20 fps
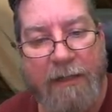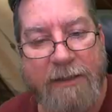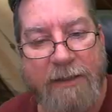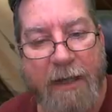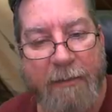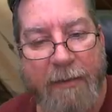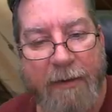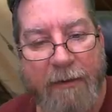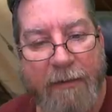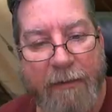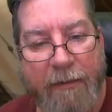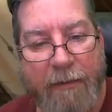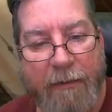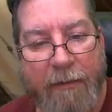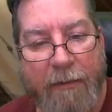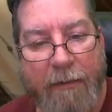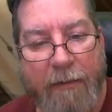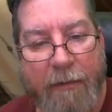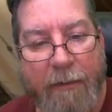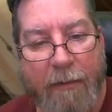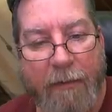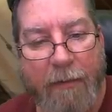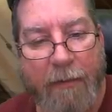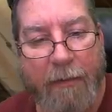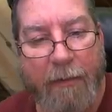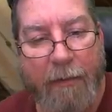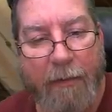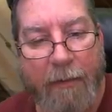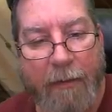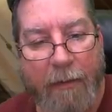coming through.
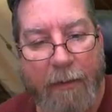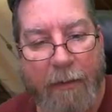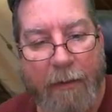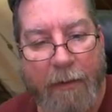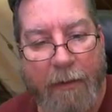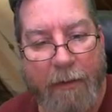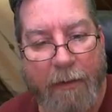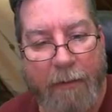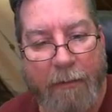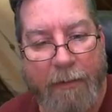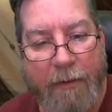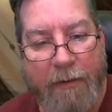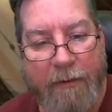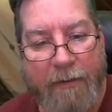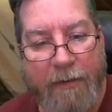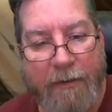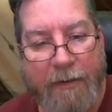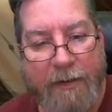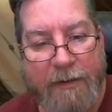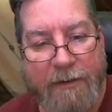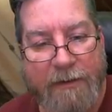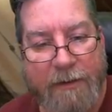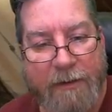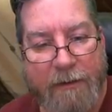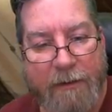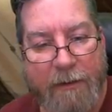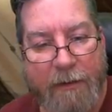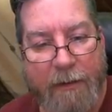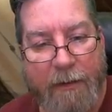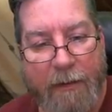What do you think, Dustin?
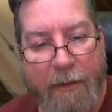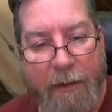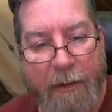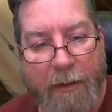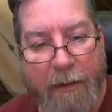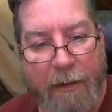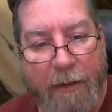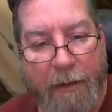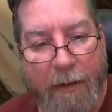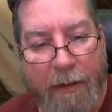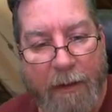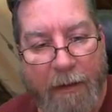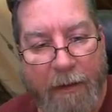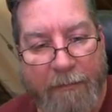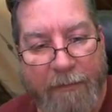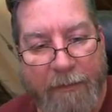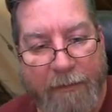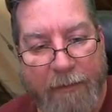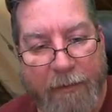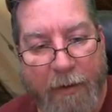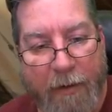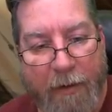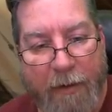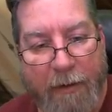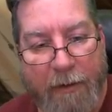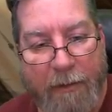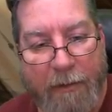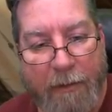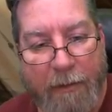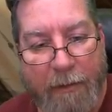Of the
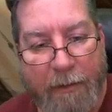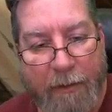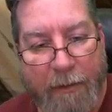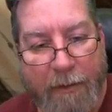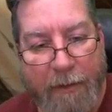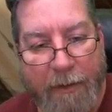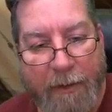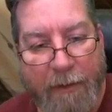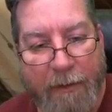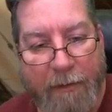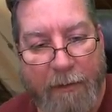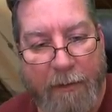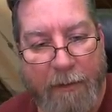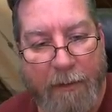drawing, you know?